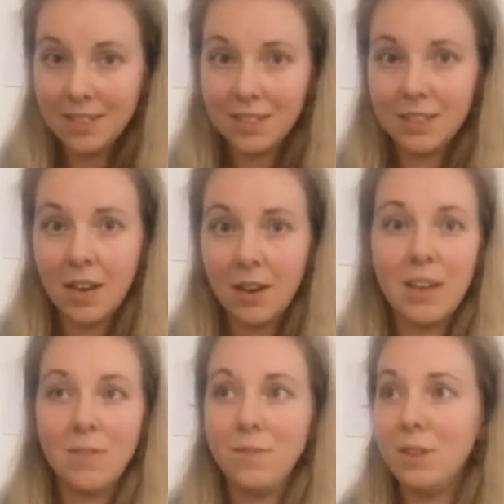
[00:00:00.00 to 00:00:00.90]
So
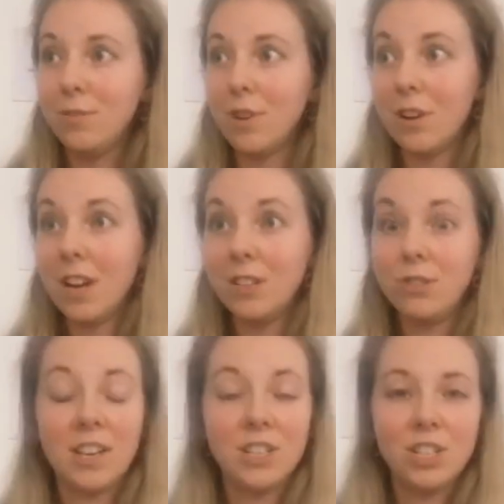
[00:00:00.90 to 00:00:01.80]
if you've got a
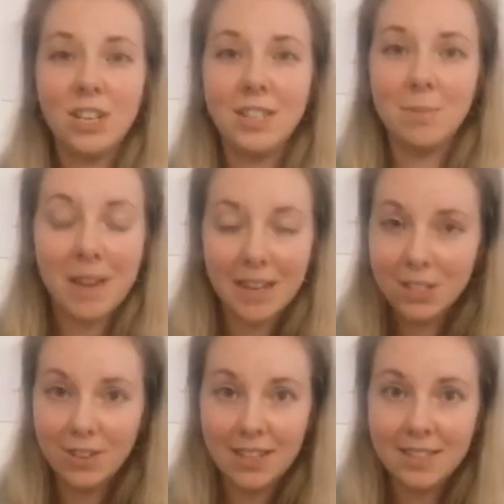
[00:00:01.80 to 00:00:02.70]
stretch jersey
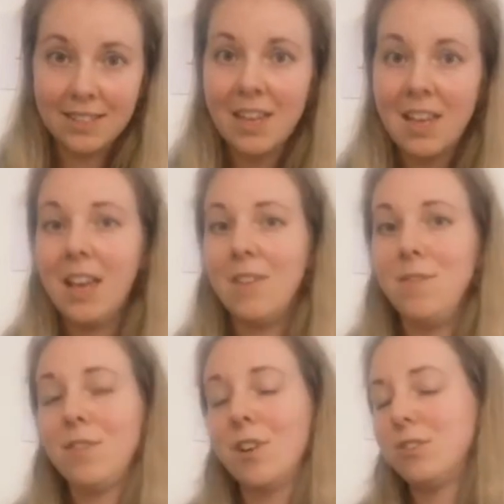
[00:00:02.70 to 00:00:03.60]
maxi dress, if
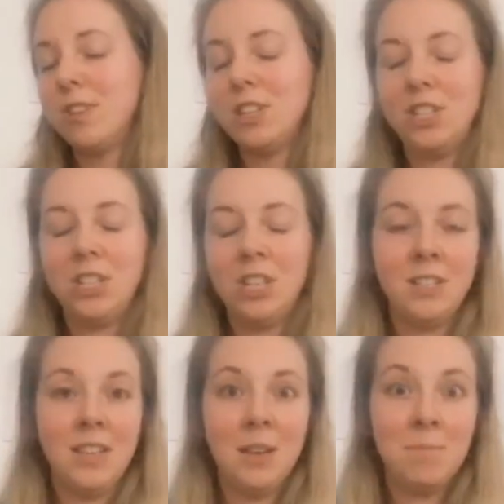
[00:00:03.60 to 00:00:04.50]
you've got a stretch
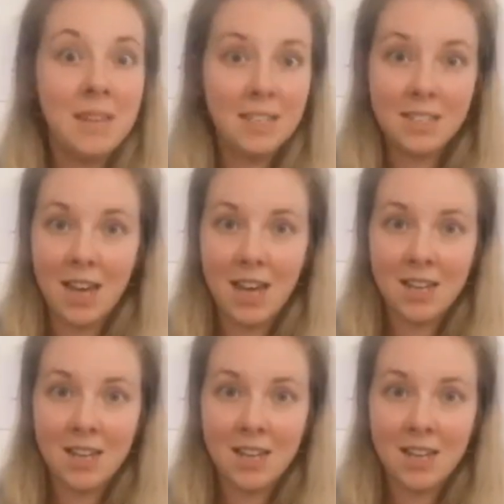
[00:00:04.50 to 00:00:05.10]
jersey miniskirt,